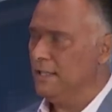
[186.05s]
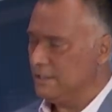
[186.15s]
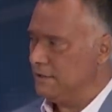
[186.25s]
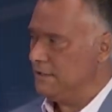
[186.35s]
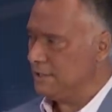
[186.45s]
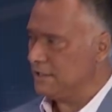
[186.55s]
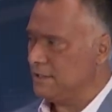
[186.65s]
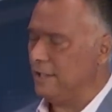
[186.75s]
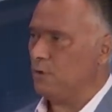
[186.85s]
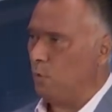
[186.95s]
To this
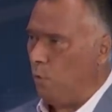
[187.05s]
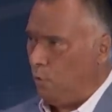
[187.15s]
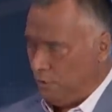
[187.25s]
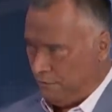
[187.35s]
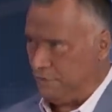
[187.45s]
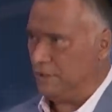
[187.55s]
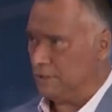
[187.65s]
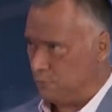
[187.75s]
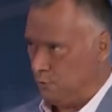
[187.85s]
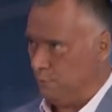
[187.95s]
extent, all of
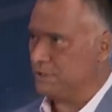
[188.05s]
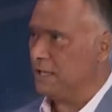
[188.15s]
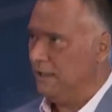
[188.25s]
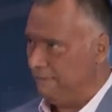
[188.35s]
these groups